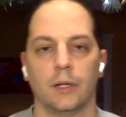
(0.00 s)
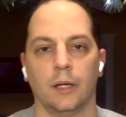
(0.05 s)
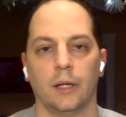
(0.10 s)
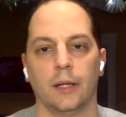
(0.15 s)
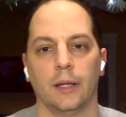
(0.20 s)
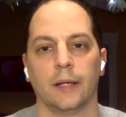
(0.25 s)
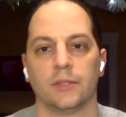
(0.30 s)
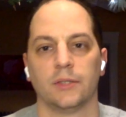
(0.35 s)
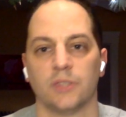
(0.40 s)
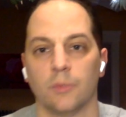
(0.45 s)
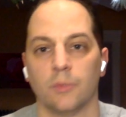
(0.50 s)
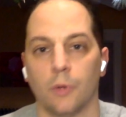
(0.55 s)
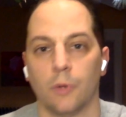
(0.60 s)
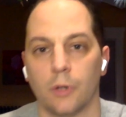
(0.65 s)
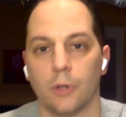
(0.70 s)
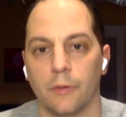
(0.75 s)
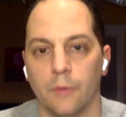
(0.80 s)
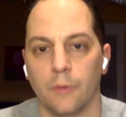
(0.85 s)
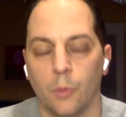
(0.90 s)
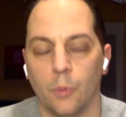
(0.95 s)
collect some
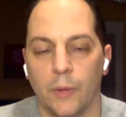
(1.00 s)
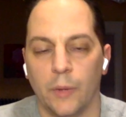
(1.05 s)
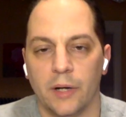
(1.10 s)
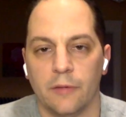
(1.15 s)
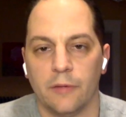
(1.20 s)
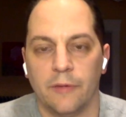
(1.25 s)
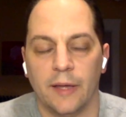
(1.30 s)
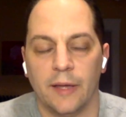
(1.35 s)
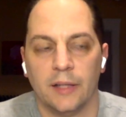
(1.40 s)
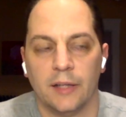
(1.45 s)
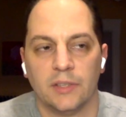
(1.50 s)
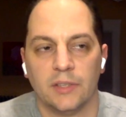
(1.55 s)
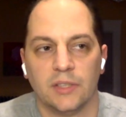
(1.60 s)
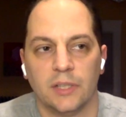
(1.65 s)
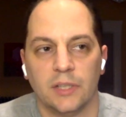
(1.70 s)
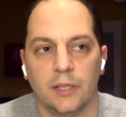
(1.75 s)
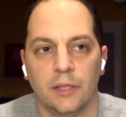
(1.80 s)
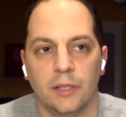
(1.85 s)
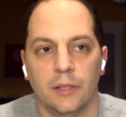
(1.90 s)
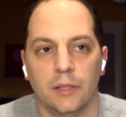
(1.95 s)
more of the Weird
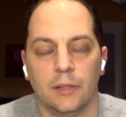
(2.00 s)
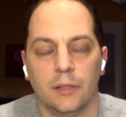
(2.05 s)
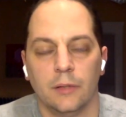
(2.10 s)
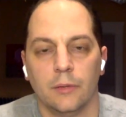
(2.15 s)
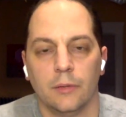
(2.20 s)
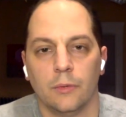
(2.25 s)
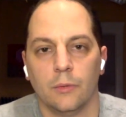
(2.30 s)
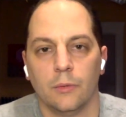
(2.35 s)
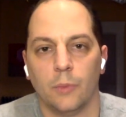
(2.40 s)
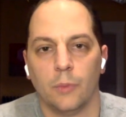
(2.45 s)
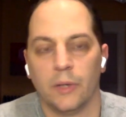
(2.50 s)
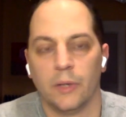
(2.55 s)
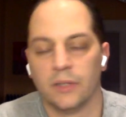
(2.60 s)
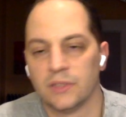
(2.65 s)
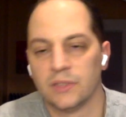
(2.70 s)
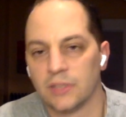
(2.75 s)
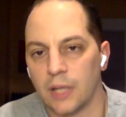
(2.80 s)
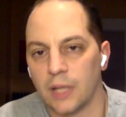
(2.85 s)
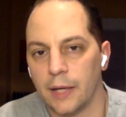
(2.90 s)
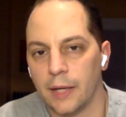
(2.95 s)
Fantasy,
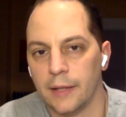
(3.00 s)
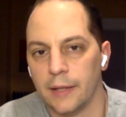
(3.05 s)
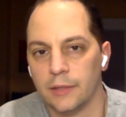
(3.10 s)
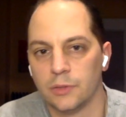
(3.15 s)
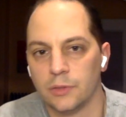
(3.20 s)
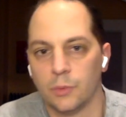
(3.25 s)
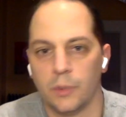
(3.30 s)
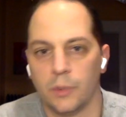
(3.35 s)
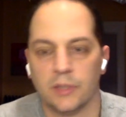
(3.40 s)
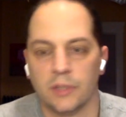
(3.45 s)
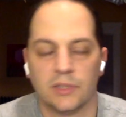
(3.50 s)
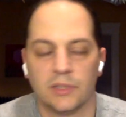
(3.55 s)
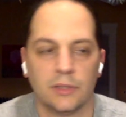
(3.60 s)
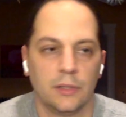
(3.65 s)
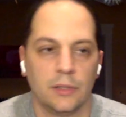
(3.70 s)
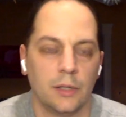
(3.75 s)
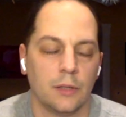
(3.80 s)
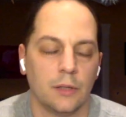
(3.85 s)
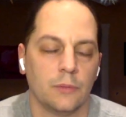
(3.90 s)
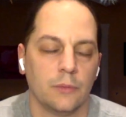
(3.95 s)
Weird Science
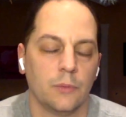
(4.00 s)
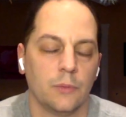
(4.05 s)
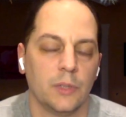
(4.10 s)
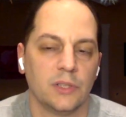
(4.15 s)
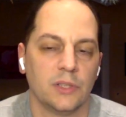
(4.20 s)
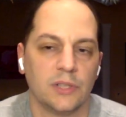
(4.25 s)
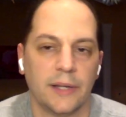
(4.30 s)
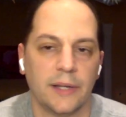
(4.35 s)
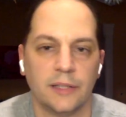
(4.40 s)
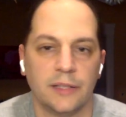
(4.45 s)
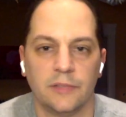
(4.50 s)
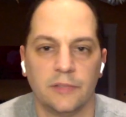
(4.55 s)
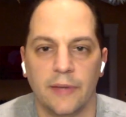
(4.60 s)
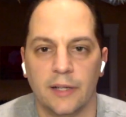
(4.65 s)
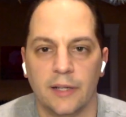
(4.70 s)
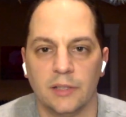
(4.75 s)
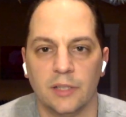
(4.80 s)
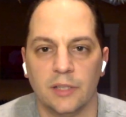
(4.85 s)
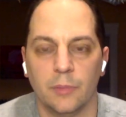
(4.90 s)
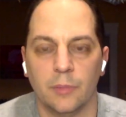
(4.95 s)

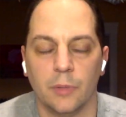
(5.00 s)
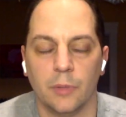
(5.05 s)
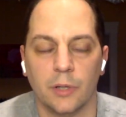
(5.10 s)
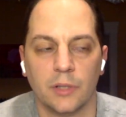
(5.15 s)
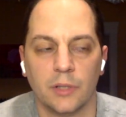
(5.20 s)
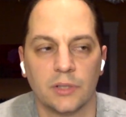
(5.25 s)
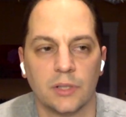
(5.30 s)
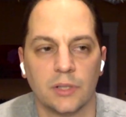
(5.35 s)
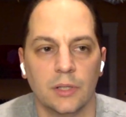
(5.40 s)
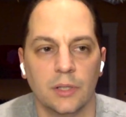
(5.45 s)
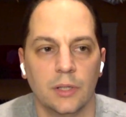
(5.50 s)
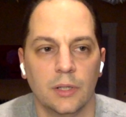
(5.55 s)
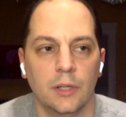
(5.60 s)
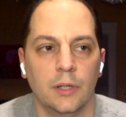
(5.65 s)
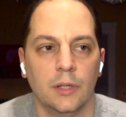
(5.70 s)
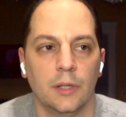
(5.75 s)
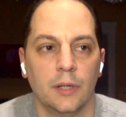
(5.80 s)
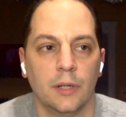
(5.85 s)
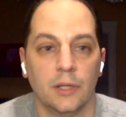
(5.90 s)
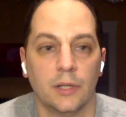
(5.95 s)
Fantasy books,
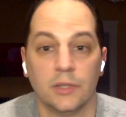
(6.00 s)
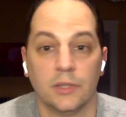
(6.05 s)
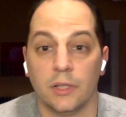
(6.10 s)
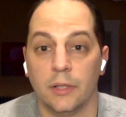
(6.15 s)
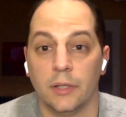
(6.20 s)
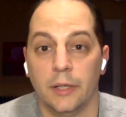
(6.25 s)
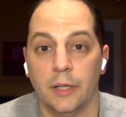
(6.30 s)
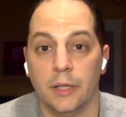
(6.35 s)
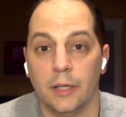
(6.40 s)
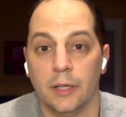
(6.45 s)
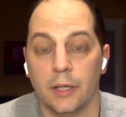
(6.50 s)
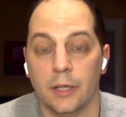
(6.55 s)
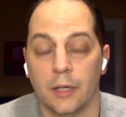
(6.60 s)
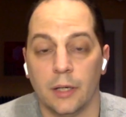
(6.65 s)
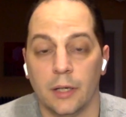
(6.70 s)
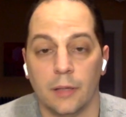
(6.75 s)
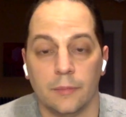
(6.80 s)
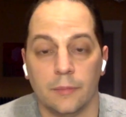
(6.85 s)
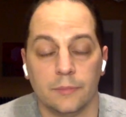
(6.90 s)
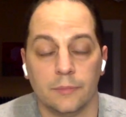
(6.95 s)
because of
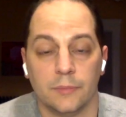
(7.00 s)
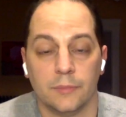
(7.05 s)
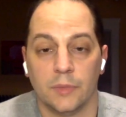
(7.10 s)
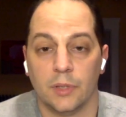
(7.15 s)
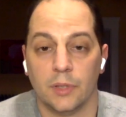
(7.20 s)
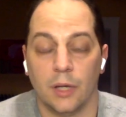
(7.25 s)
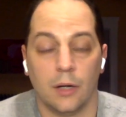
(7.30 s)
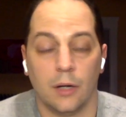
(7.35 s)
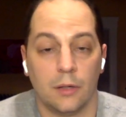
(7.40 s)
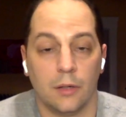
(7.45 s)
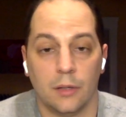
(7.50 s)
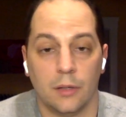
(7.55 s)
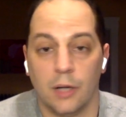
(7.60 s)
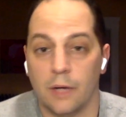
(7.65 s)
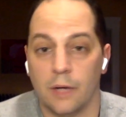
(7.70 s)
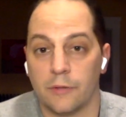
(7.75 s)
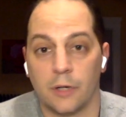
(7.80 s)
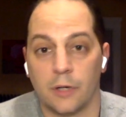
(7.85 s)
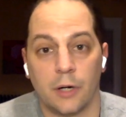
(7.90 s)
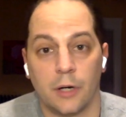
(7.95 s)
the
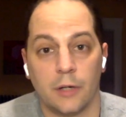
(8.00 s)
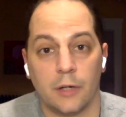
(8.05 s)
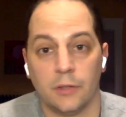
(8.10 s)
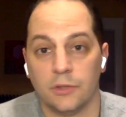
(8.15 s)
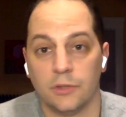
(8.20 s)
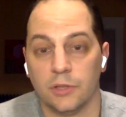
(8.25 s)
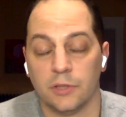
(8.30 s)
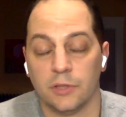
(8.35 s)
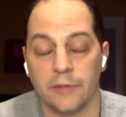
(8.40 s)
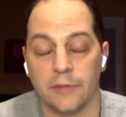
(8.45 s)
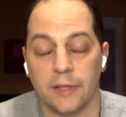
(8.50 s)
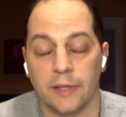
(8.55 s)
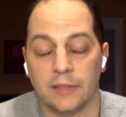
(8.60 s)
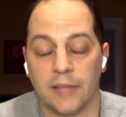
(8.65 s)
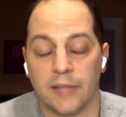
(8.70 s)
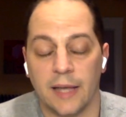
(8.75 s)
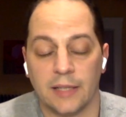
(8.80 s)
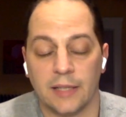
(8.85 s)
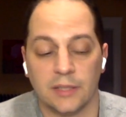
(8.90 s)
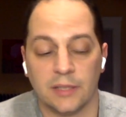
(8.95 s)
cover art is just
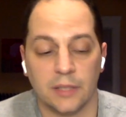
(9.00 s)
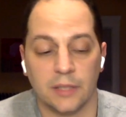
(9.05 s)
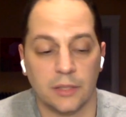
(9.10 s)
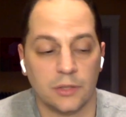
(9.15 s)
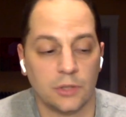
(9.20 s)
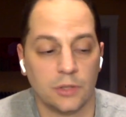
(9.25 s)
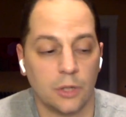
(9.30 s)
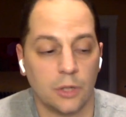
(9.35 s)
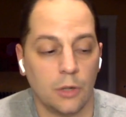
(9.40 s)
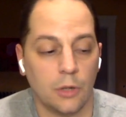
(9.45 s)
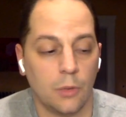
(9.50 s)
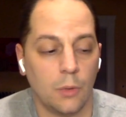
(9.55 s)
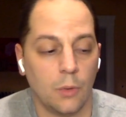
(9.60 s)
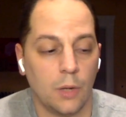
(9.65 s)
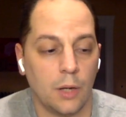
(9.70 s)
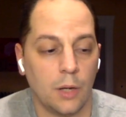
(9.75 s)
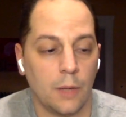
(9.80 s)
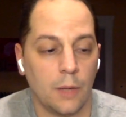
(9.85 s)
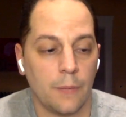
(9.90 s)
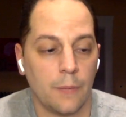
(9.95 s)
fantastic.
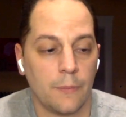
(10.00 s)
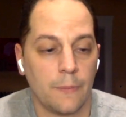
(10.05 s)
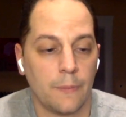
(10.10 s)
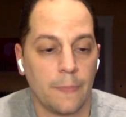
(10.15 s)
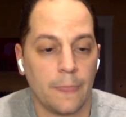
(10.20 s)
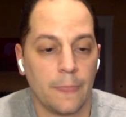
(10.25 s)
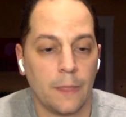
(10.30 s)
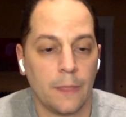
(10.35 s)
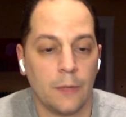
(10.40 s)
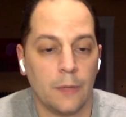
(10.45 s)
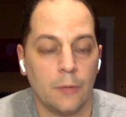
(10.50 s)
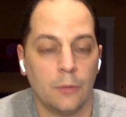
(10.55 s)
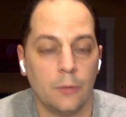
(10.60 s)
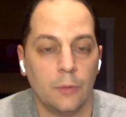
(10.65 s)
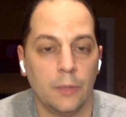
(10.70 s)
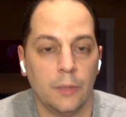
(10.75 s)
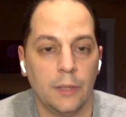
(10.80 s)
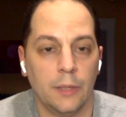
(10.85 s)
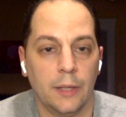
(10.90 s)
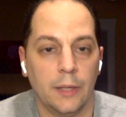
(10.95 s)
So
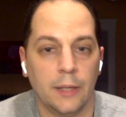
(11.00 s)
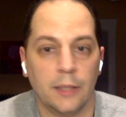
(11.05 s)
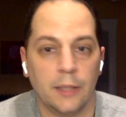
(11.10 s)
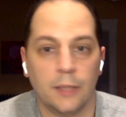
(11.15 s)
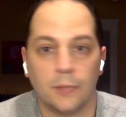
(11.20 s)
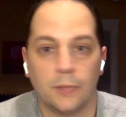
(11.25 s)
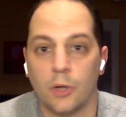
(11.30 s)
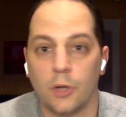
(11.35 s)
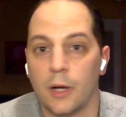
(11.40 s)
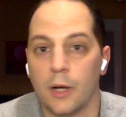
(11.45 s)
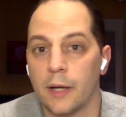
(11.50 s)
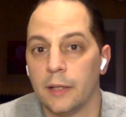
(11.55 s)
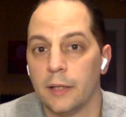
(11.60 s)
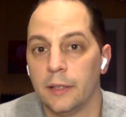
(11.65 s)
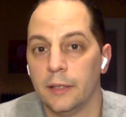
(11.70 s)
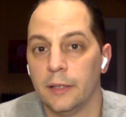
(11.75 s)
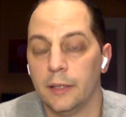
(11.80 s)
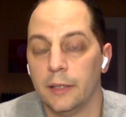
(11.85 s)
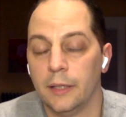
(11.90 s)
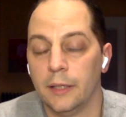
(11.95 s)
we ended up
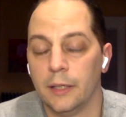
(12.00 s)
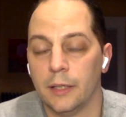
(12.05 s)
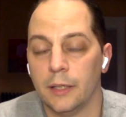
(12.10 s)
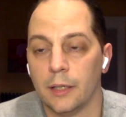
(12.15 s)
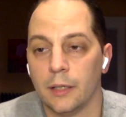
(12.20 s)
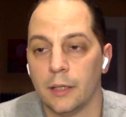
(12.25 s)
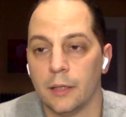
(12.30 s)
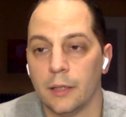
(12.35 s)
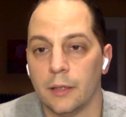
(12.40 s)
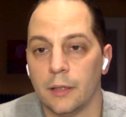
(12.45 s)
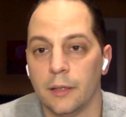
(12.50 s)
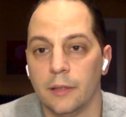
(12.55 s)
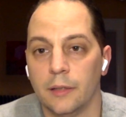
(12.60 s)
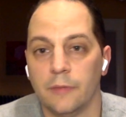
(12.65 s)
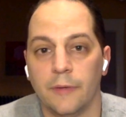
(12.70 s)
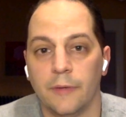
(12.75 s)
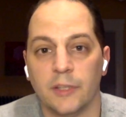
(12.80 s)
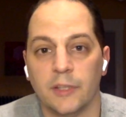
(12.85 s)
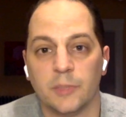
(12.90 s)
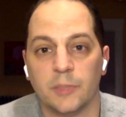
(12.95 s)
talking in
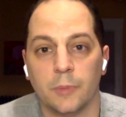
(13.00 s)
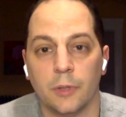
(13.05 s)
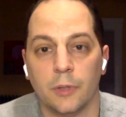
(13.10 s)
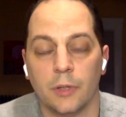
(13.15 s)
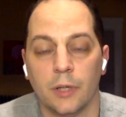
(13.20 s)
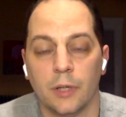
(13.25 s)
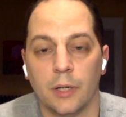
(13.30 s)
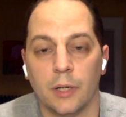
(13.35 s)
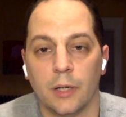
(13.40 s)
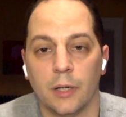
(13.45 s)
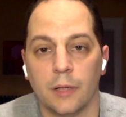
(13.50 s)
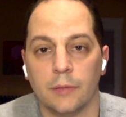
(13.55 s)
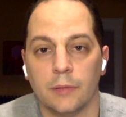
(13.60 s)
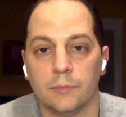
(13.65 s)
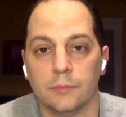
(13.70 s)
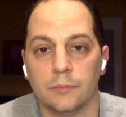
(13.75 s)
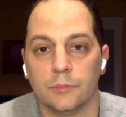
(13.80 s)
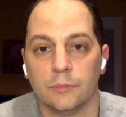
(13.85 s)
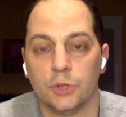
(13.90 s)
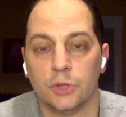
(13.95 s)
the
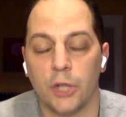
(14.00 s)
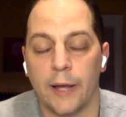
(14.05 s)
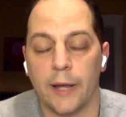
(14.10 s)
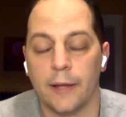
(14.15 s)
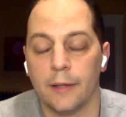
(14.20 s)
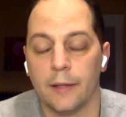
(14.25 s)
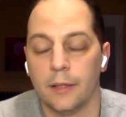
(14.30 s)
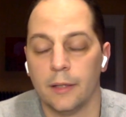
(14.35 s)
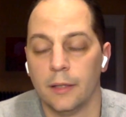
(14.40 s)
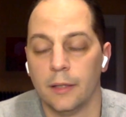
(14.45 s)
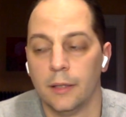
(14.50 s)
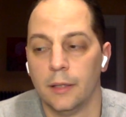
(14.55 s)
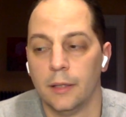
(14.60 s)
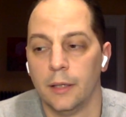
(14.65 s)
Facebook chat,